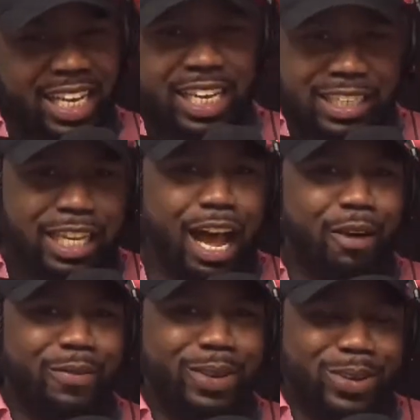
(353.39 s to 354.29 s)
It's
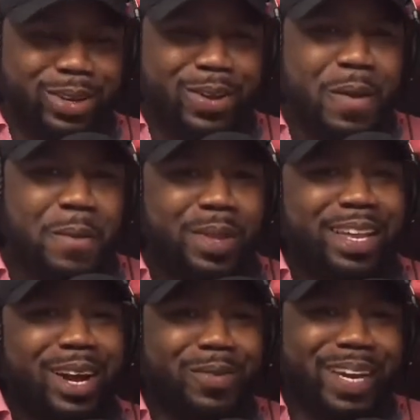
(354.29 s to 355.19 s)
time for you
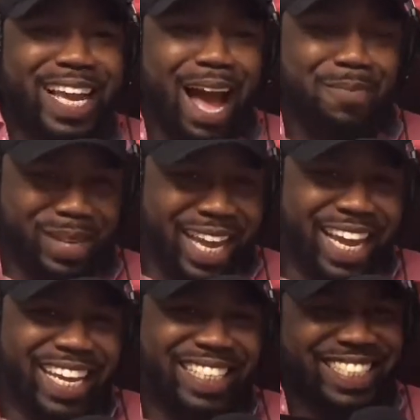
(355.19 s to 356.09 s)
to, we got
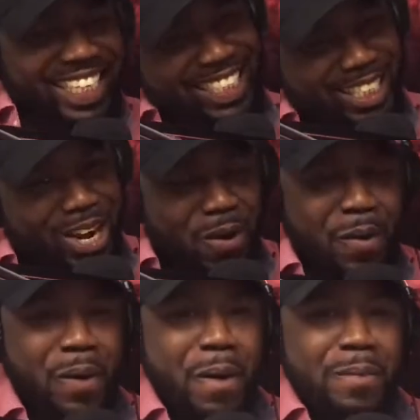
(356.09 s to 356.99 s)
plans. Let's go.